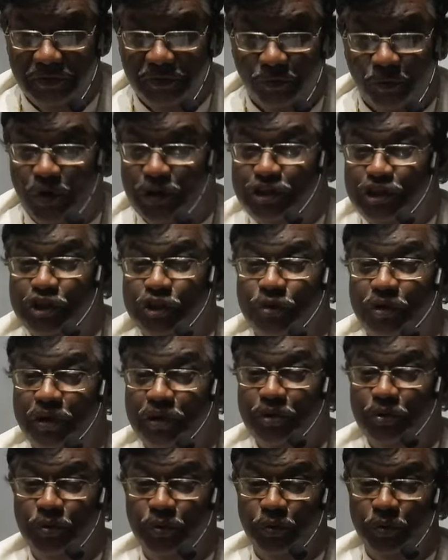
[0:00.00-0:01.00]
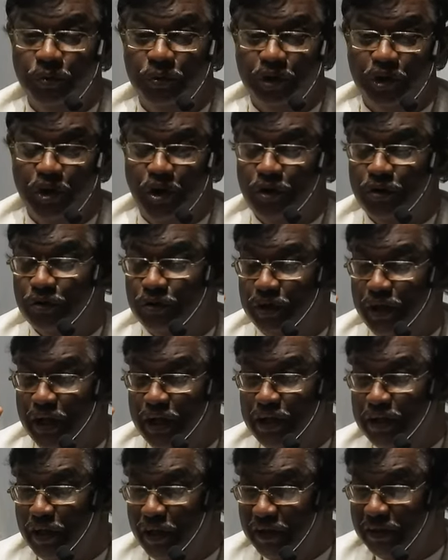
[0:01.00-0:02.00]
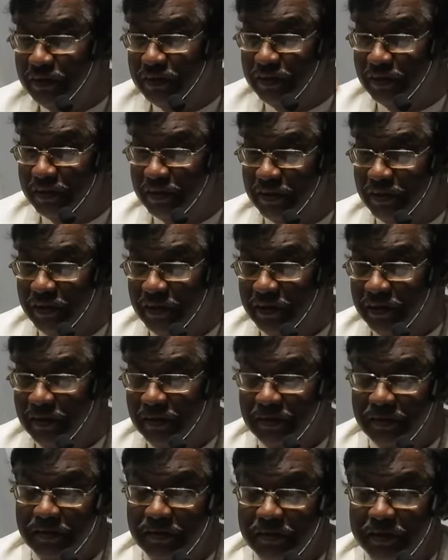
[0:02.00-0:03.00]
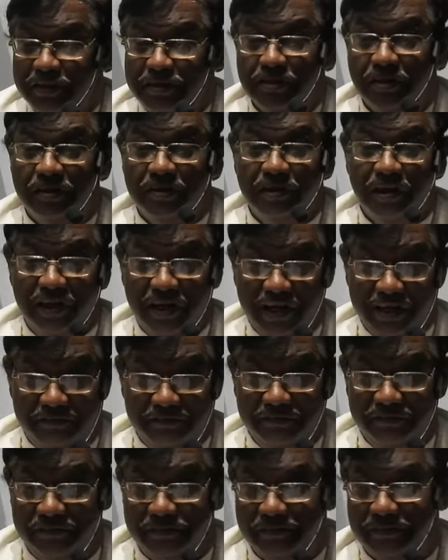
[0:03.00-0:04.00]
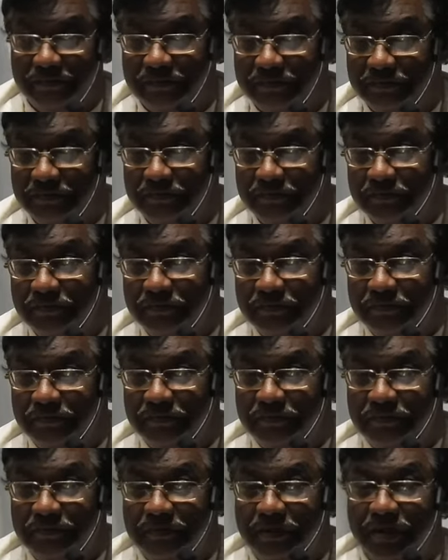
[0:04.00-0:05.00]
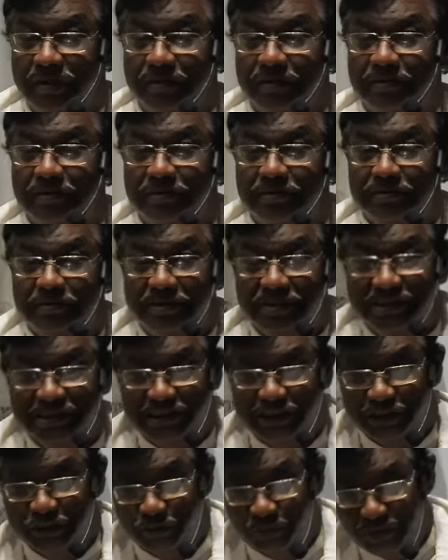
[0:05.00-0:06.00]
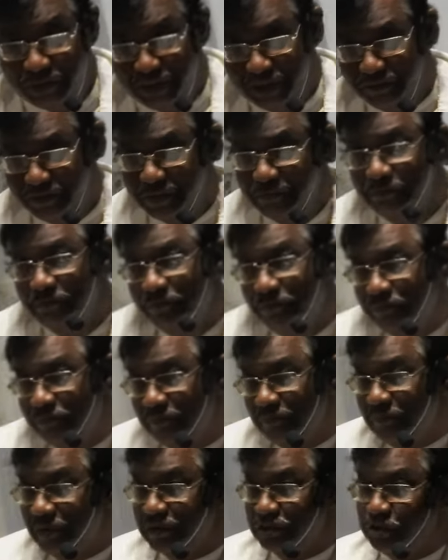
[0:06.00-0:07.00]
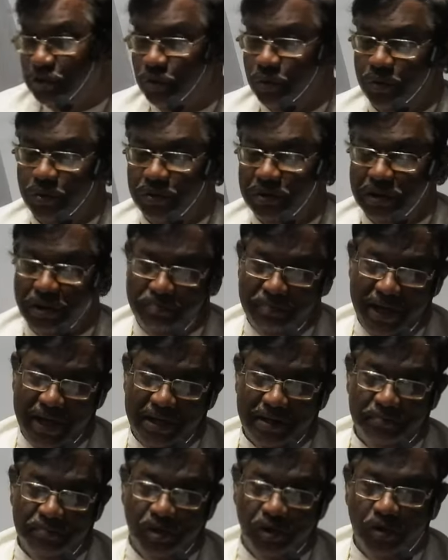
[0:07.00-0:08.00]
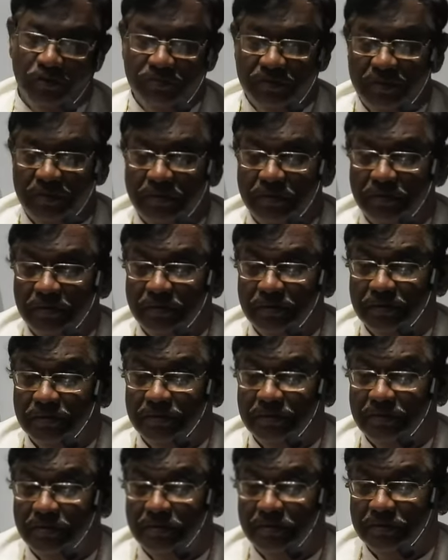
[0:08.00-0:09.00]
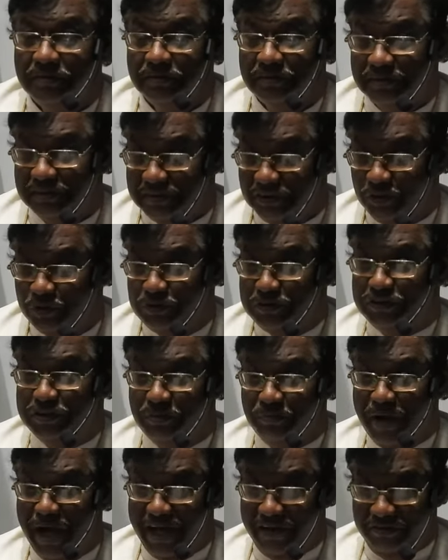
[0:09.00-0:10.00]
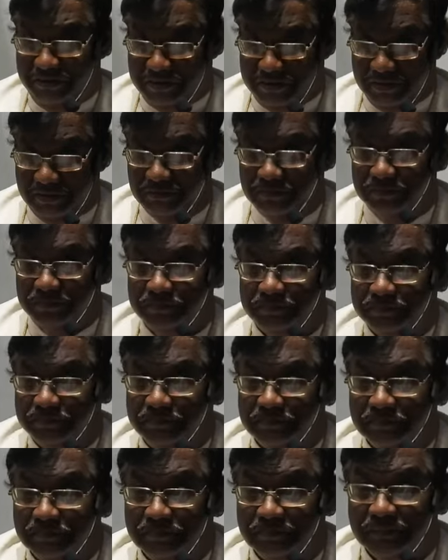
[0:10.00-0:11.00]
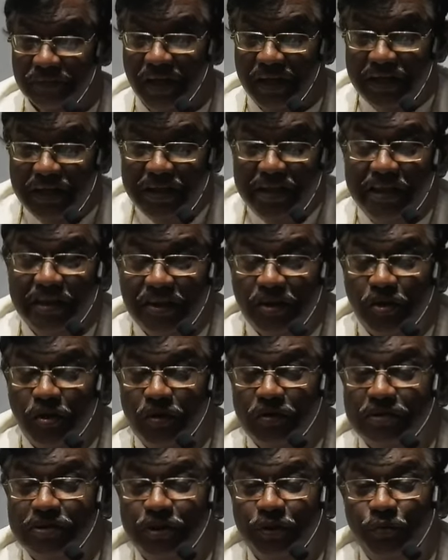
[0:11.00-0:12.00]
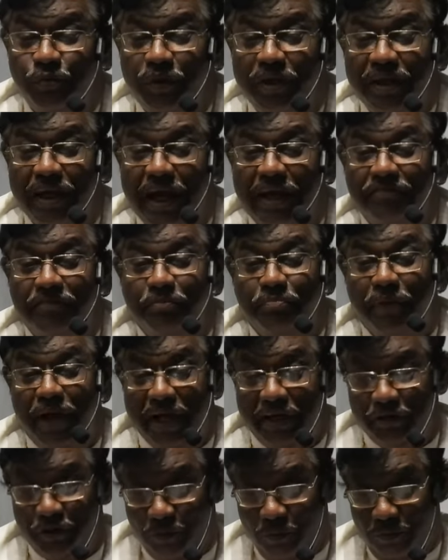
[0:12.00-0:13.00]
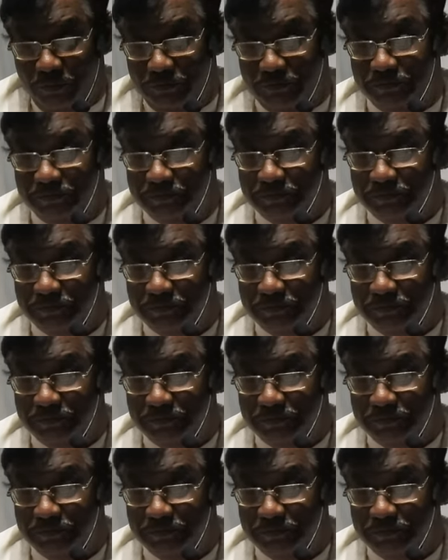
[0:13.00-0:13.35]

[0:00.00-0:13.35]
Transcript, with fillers: What should I do in order to inherit the eternal life? Then Jesus would give him the story, the parable of the Good Samaritan. And here also we have a background.